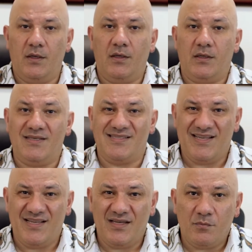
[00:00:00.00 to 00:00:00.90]

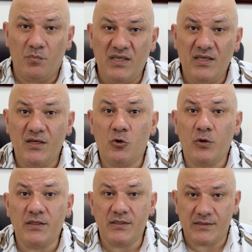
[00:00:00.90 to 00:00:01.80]
is being
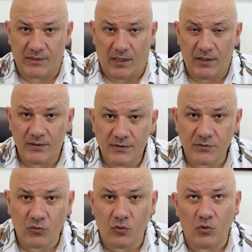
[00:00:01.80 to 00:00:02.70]

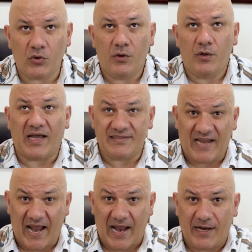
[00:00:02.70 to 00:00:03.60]
criticized or
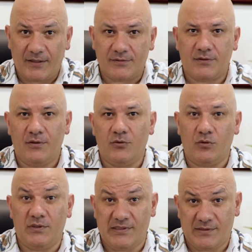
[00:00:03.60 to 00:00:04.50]
attacked or
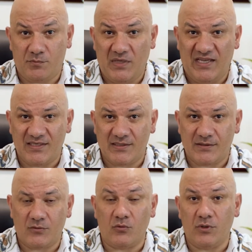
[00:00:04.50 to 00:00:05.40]

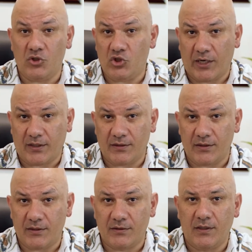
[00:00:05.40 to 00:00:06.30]
dismissed or
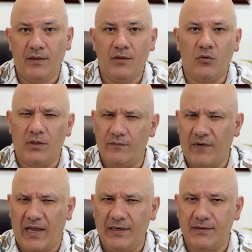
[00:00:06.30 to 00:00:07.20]
rejected or
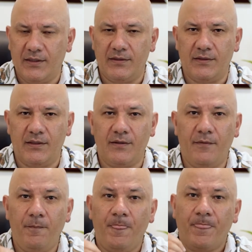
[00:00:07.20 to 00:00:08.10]
invalidated,
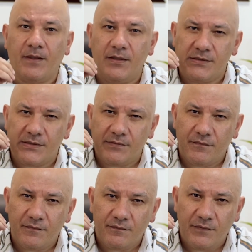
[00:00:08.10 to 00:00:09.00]
there is a
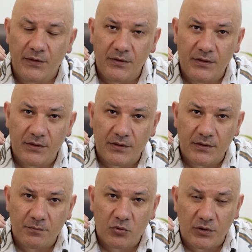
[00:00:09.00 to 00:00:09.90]
very
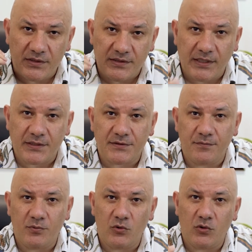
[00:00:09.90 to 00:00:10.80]

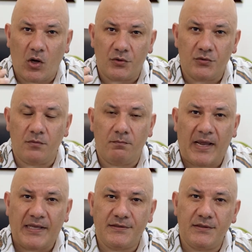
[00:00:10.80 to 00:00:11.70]
predictable
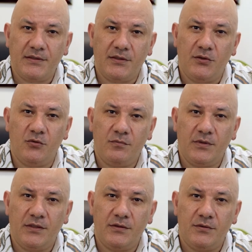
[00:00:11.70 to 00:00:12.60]
automatic
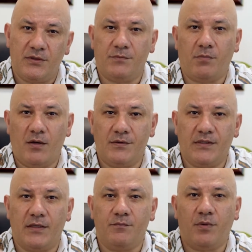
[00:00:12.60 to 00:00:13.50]
human response
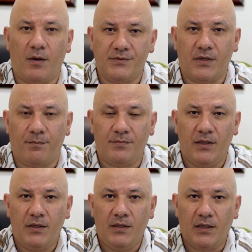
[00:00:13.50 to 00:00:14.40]
that pops up,
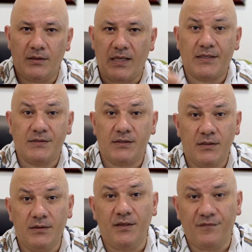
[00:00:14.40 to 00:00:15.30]
and that's
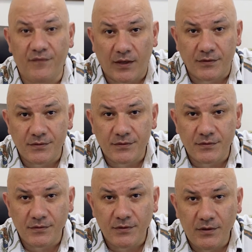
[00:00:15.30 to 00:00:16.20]

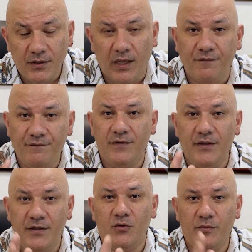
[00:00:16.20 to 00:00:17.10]
defense. Every
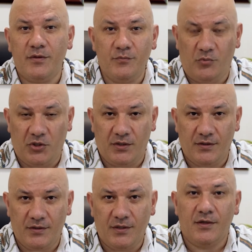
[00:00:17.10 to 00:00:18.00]
human
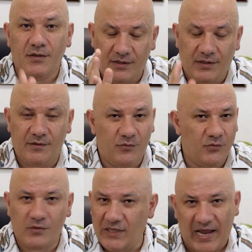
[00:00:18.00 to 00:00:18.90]
being,
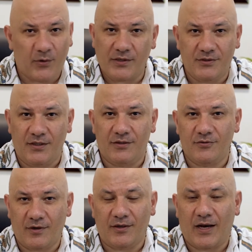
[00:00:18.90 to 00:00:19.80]
guaranteed,
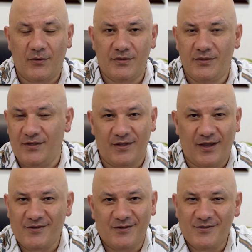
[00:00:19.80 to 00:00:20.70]
I guarantee
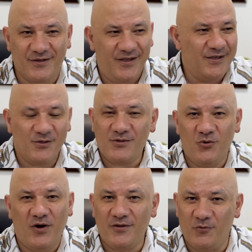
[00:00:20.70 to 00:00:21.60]
that, there's
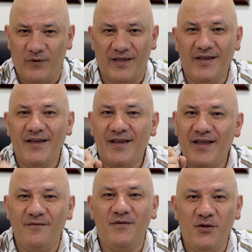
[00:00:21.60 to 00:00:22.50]
no other way,
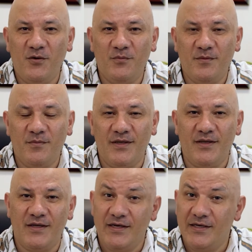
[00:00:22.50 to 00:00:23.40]
every human
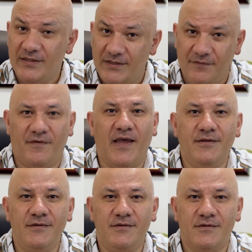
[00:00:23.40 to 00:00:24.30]
being
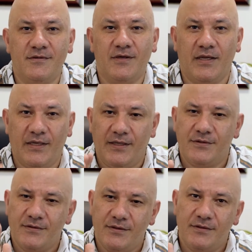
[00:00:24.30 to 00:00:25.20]
defends
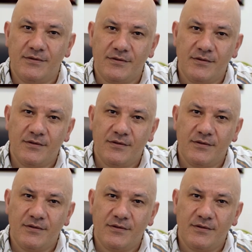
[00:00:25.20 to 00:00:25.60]
against these